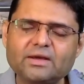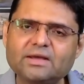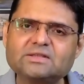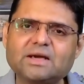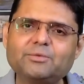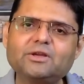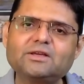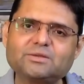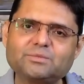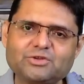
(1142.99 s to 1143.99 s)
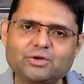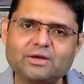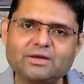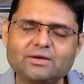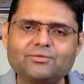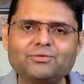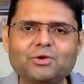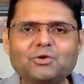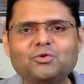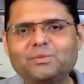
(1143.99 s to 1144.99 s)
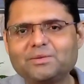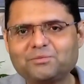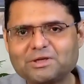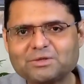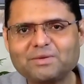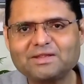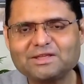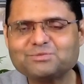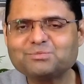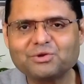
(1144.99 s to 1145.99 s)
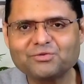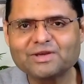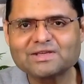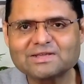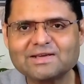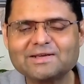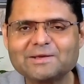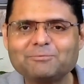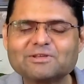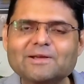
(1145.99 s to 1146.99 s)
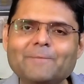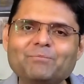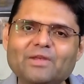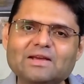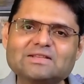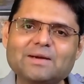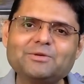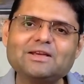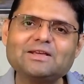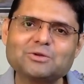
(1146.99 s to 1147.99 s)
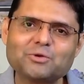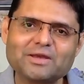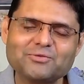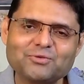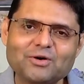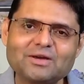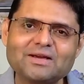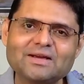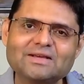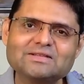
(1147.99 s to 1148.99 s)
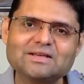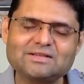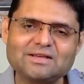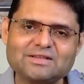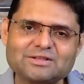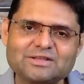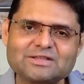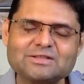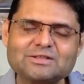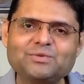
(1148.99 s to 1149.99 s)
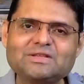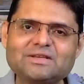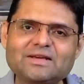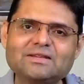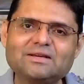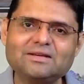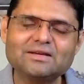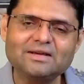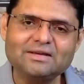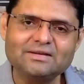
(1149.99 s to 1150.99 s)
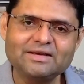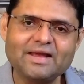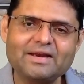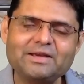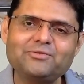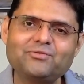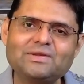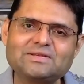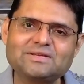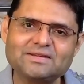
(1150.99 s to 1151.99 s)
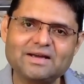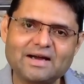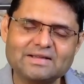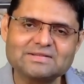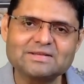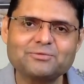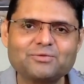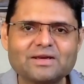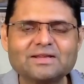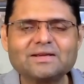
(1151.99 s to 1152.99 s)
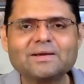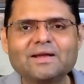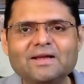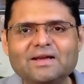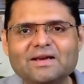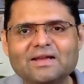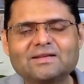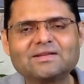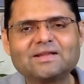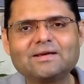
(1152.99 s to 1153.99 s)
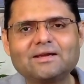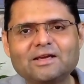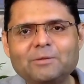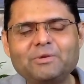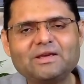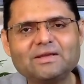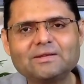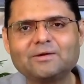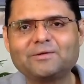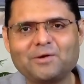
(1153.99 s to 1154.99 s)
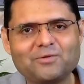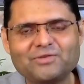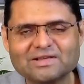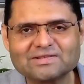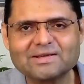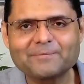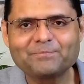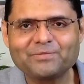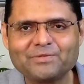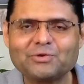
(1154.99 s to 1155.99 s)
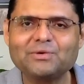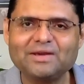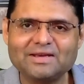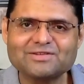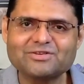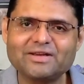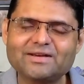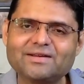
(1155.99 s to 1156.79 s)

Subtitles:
Examiner is mature enough not to be impressed by these beautification attempts. Examiner is looking for such illustrations which take the narrative, which take the answer further rather than repeating the obvious thing. So illustrate.